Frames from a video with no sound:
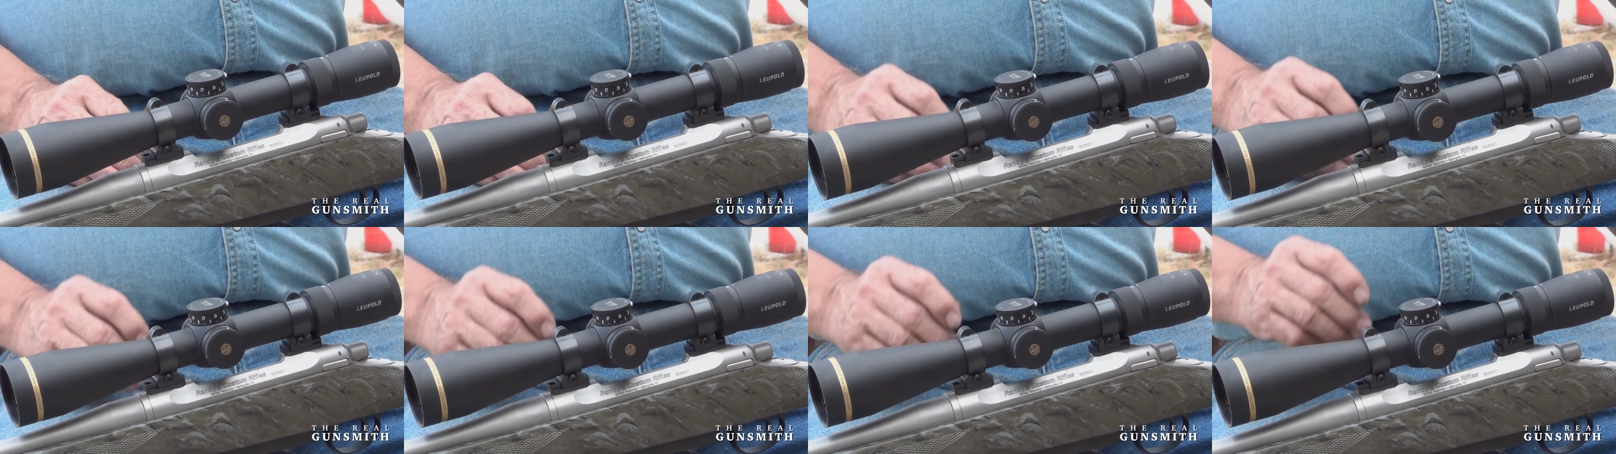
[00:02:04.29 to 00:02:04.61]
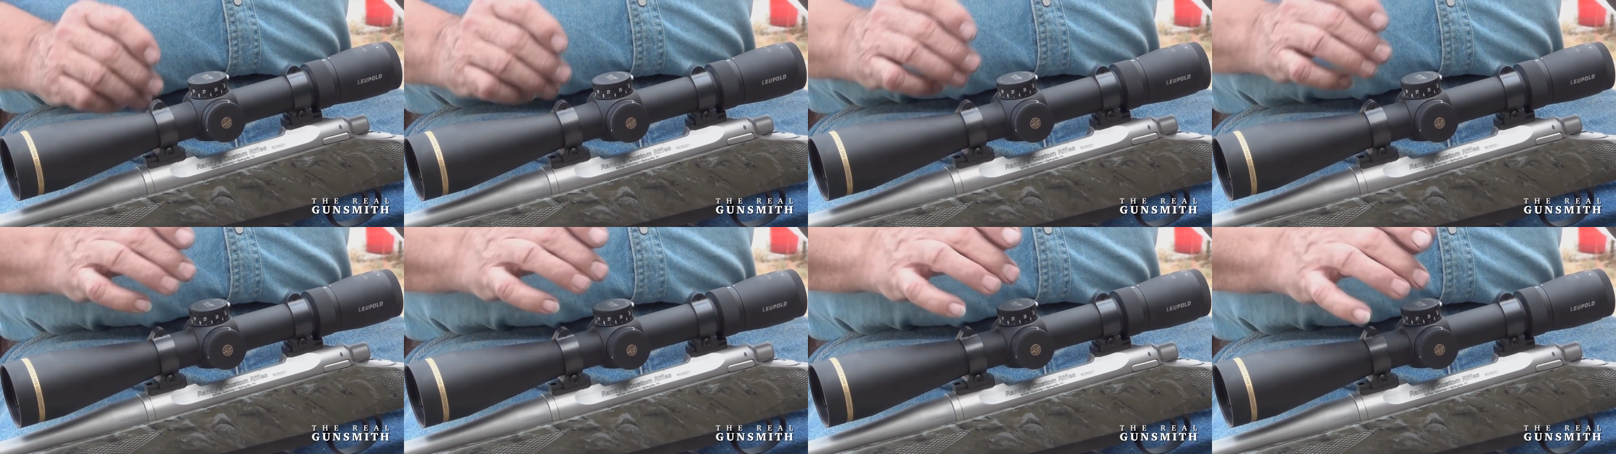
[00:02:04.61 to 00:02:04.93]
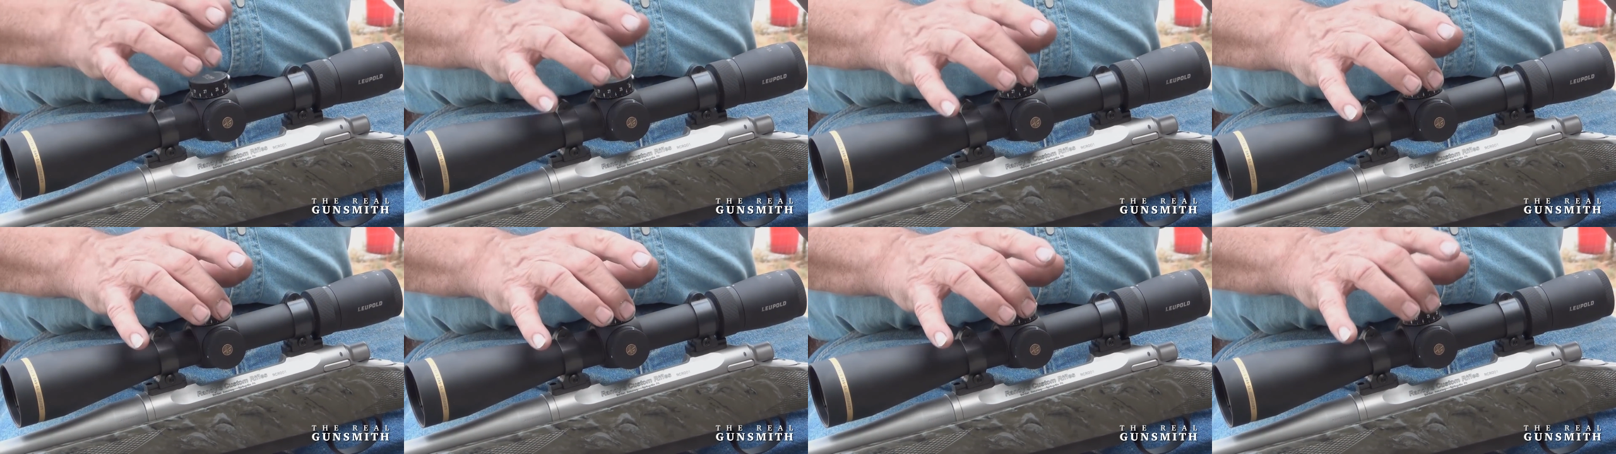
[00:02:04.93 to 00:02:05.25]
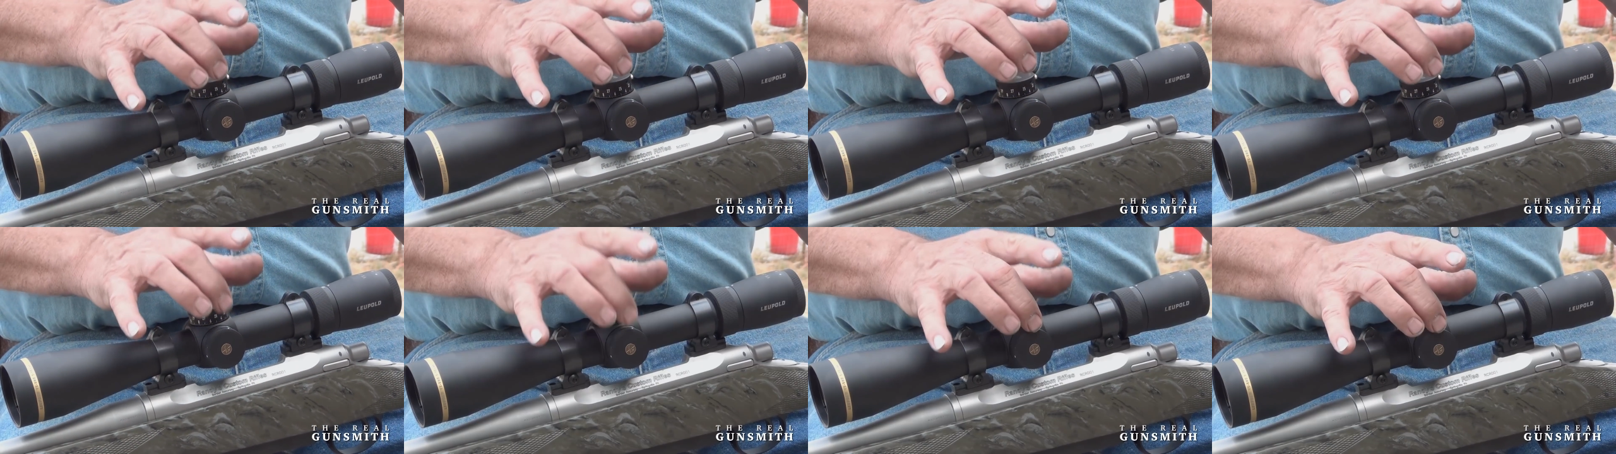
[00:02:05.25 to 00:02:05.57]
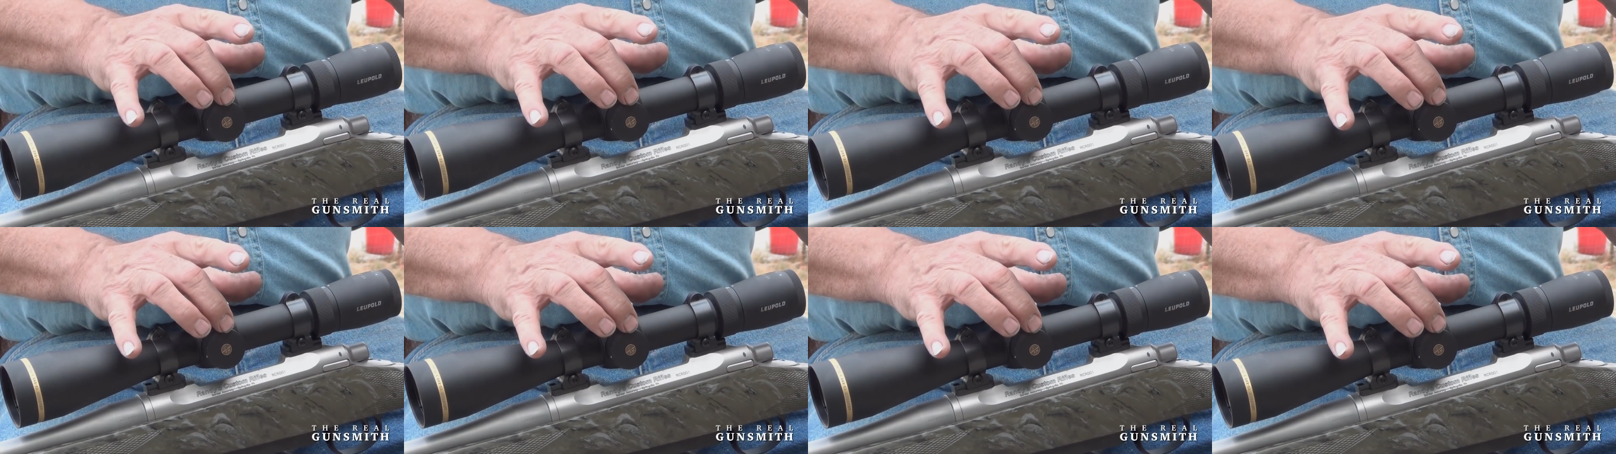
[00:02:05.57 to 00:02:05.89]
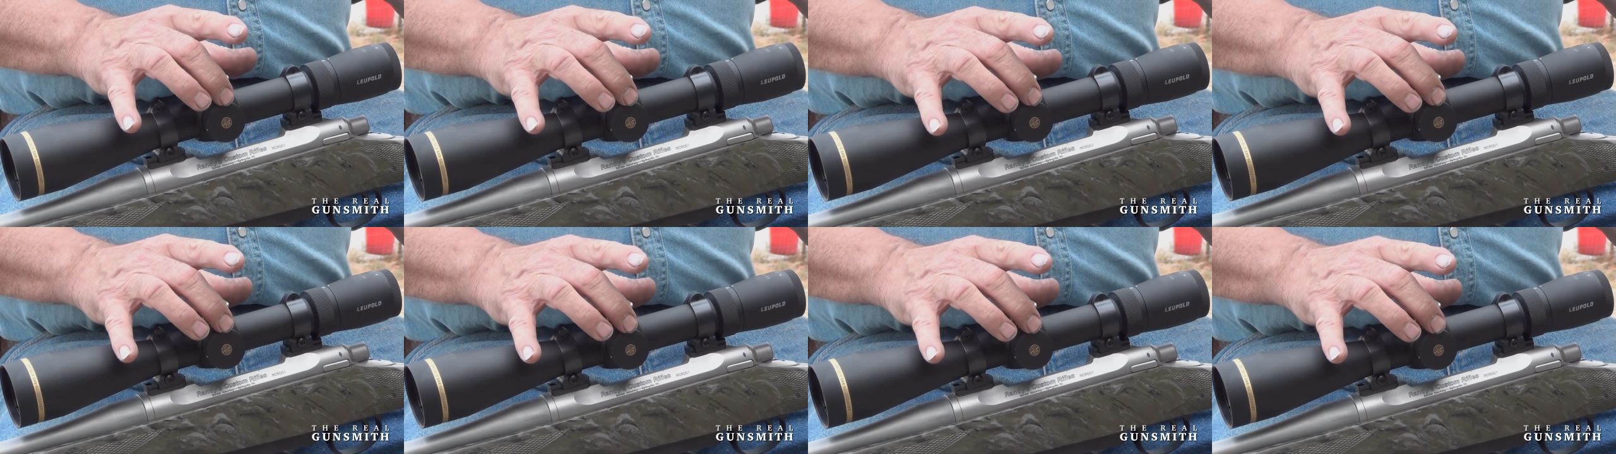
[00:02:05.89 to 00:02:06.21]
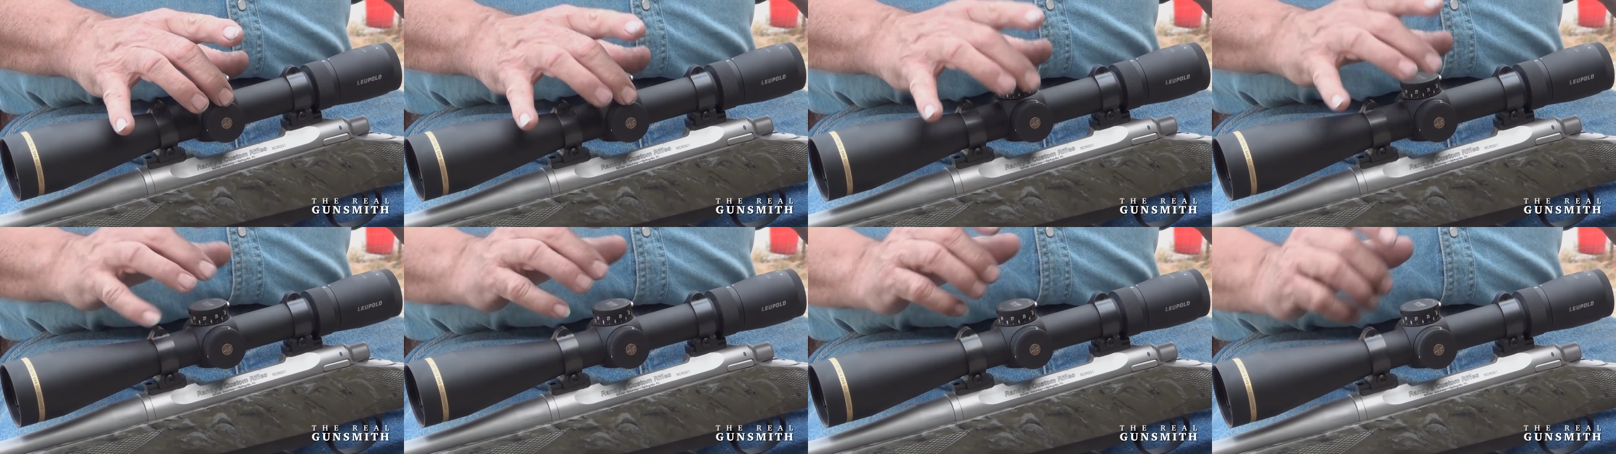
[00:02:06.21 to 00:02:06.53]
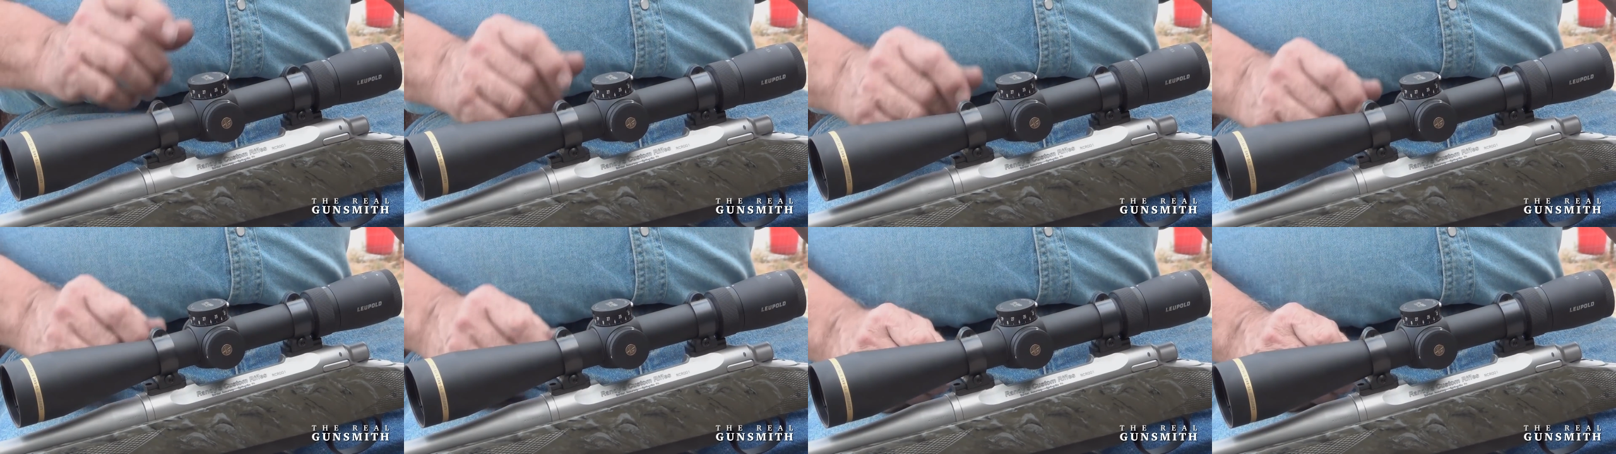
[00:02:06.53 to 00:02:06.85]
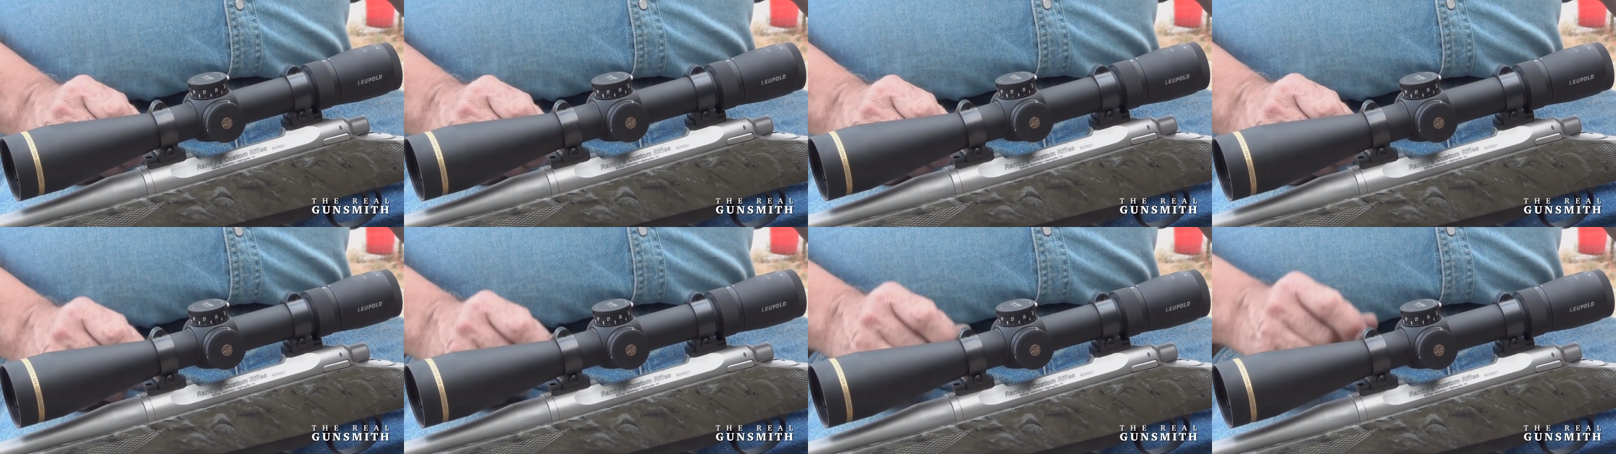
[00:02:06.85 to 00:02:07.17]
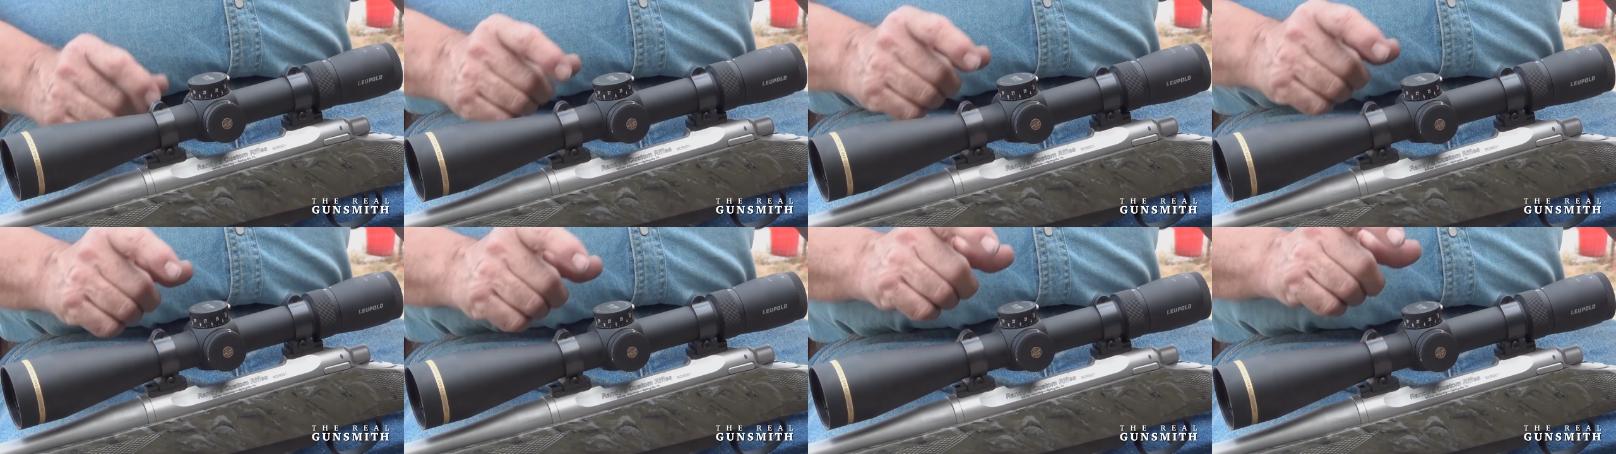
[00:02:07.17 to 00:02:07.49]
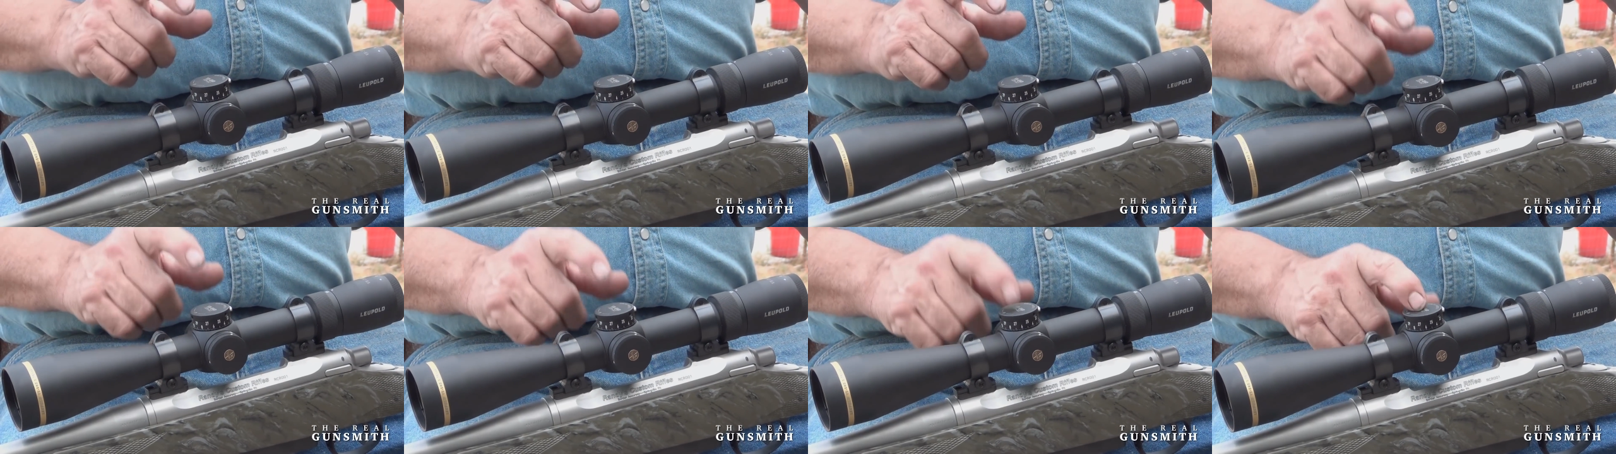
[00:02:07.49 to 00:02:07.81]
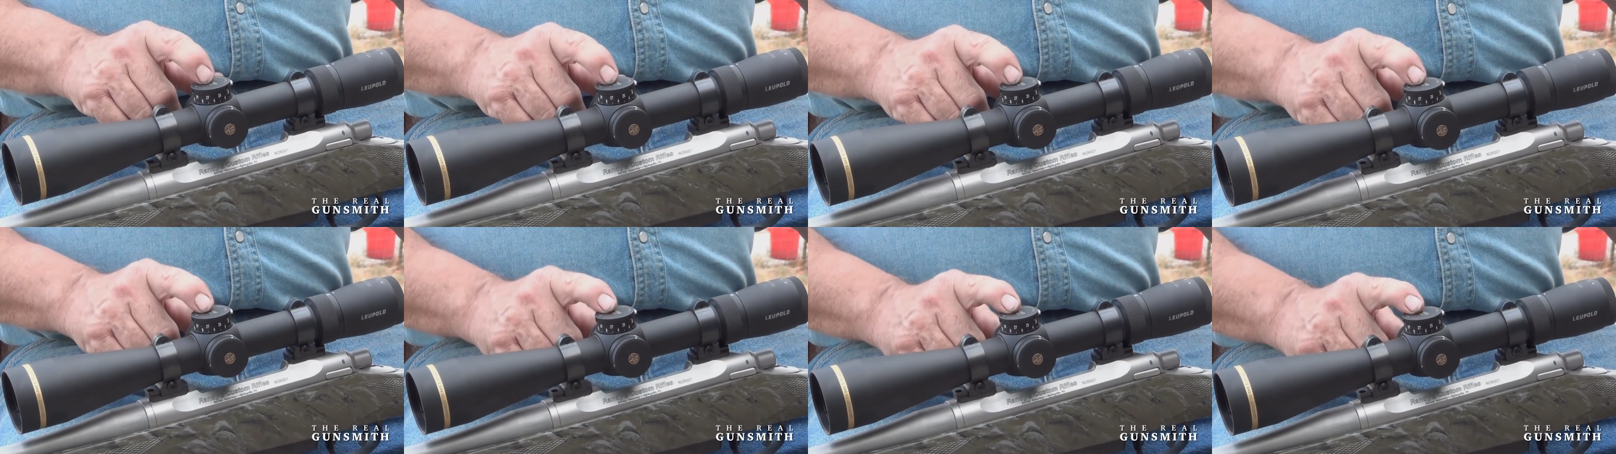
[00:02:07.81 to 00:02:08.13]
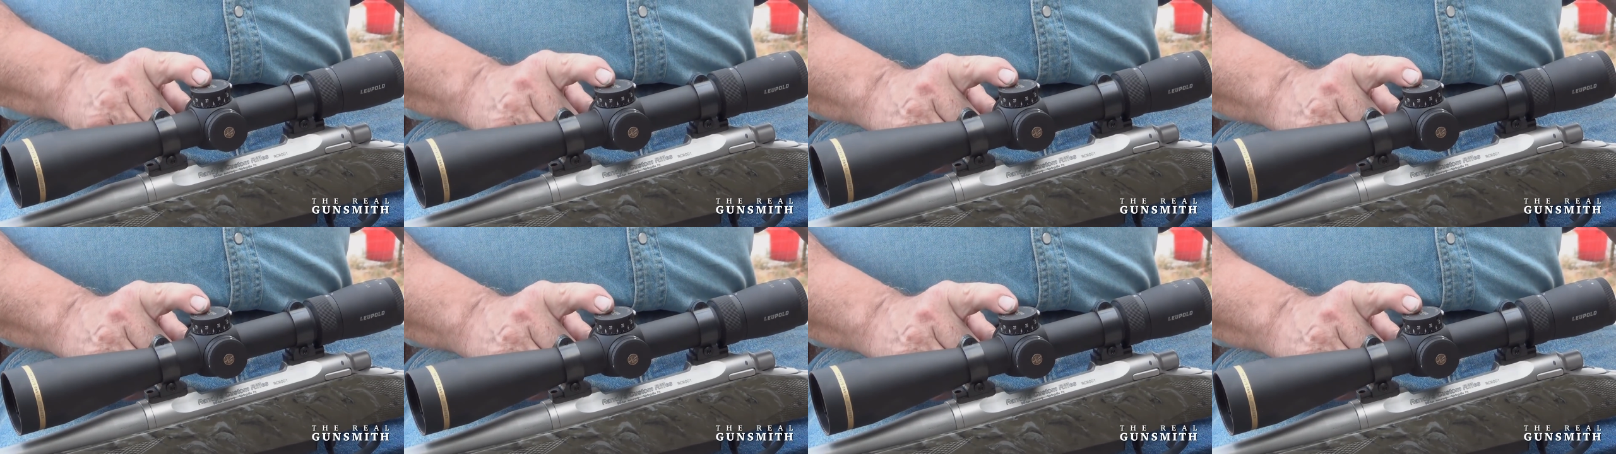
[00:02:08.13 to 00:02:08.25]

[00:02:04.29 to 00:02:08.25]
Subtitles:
(no speaker visible)